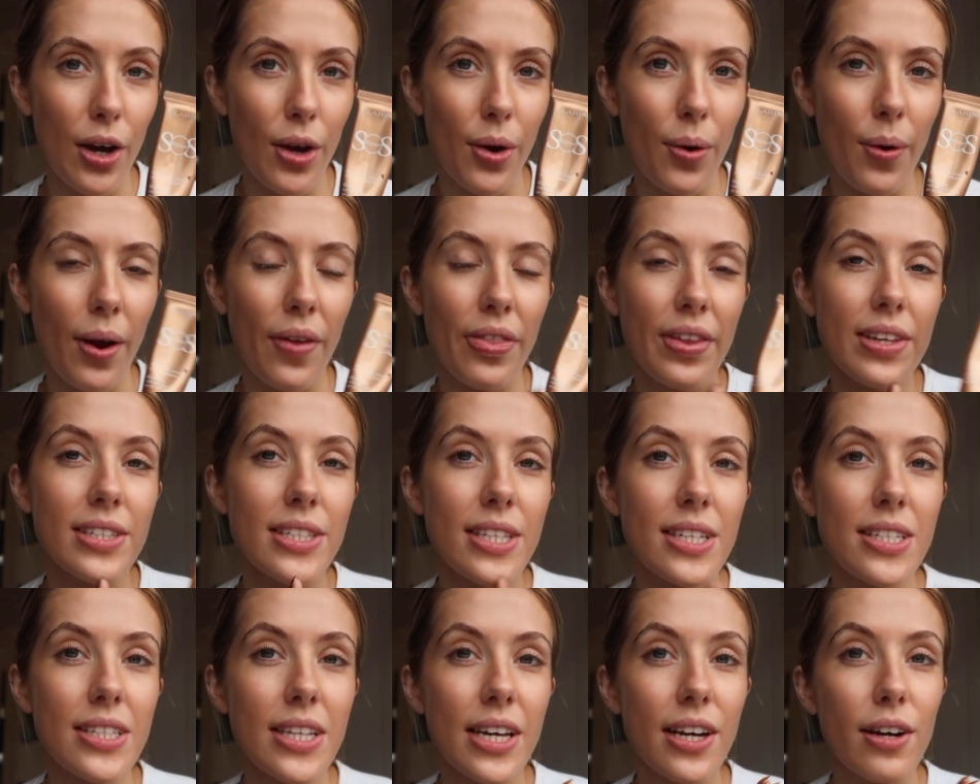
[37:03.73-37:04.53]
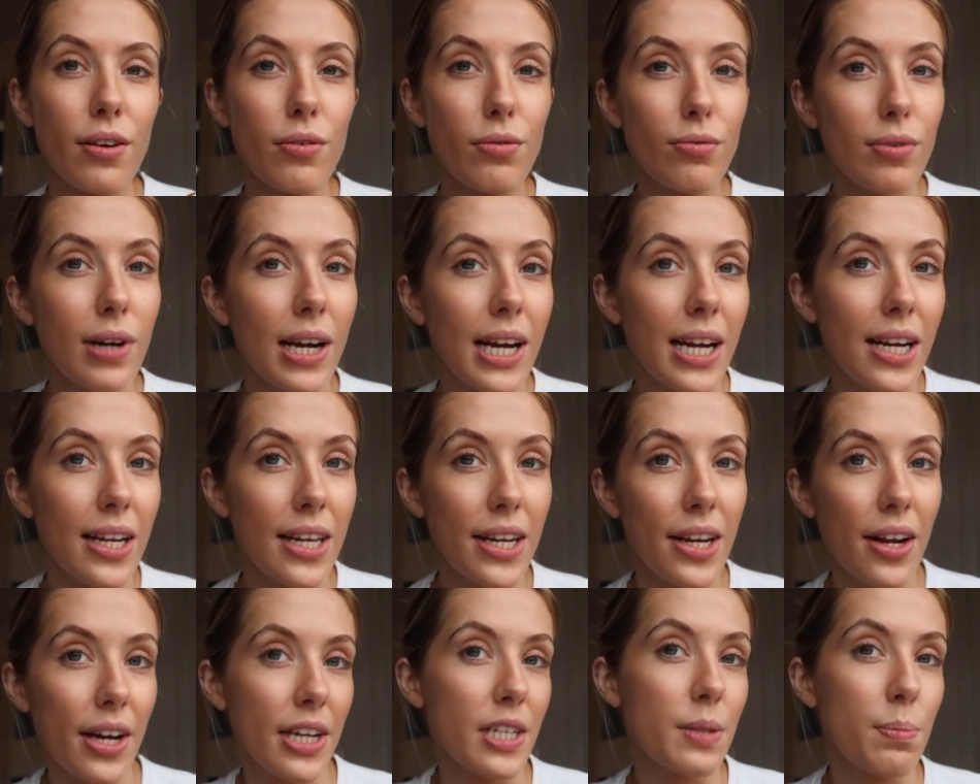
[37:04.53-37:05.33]
And this is like a
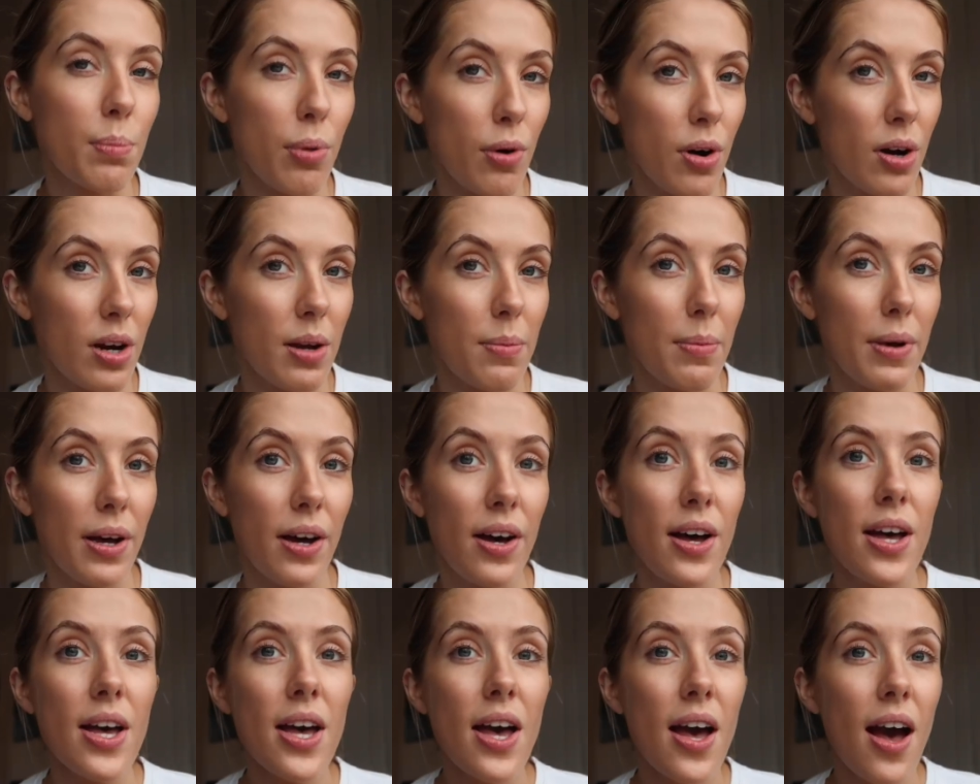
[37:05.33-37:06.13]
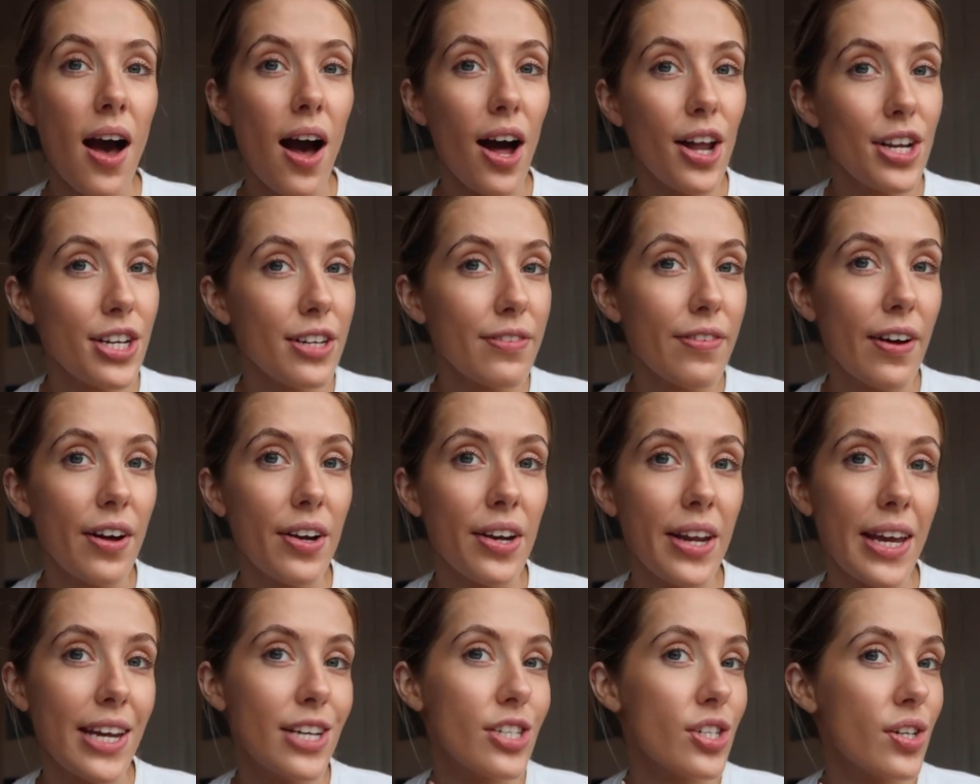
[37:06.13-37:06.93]
really nice primer under
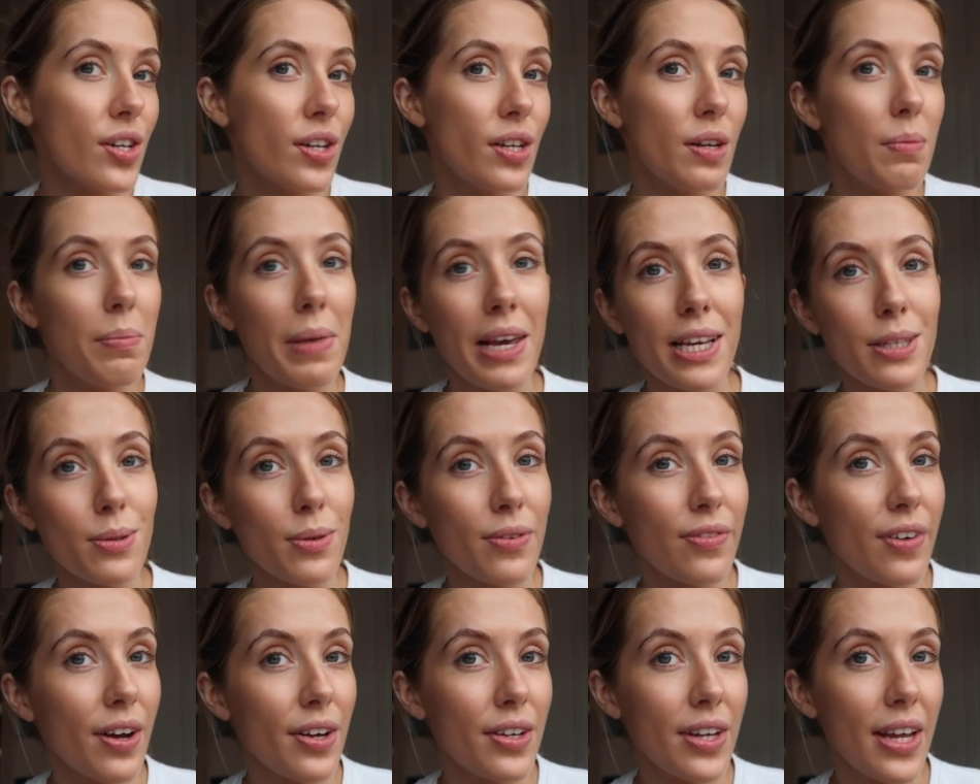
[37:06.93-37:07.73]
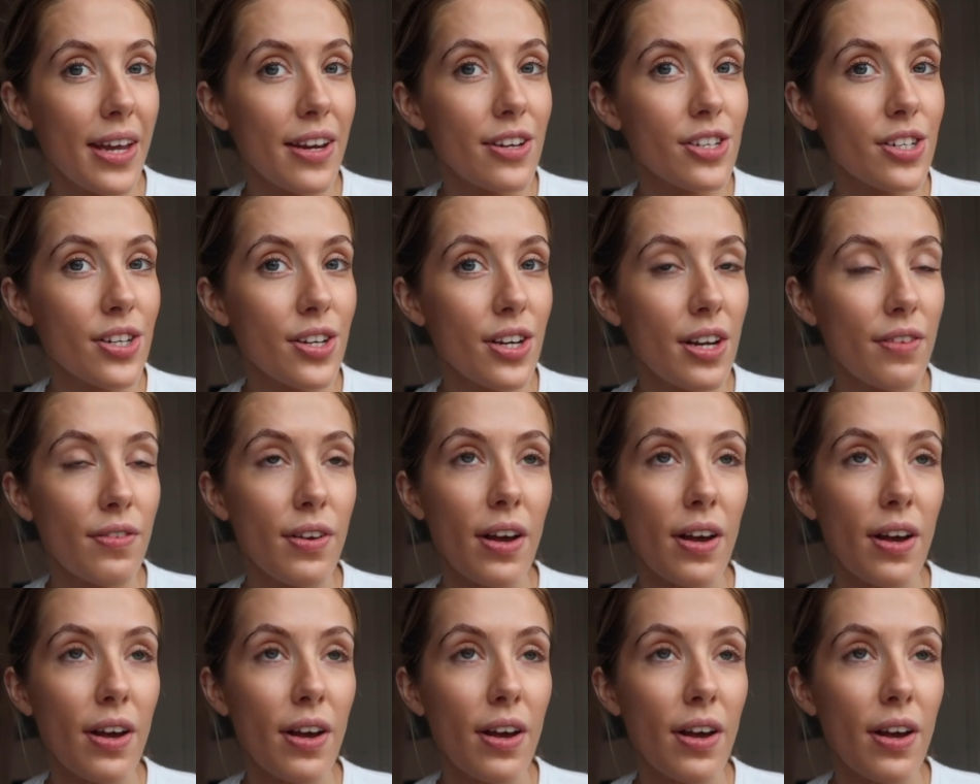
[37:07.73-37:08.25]
foundation mixed with foundation.